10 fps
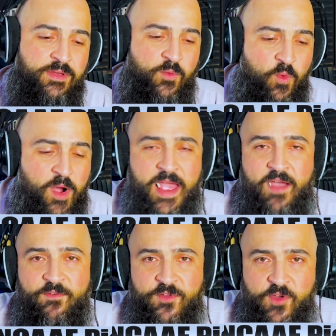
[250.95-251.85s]

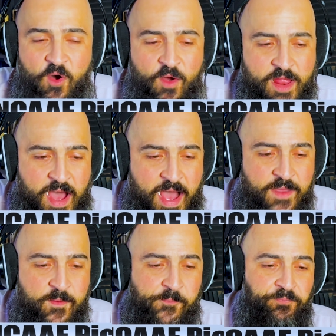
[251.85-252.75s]
whatever's going
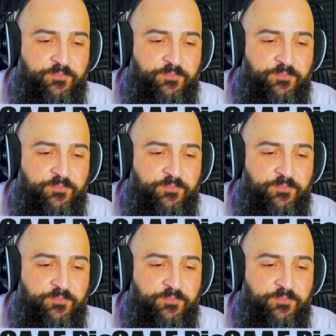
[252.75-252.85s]
on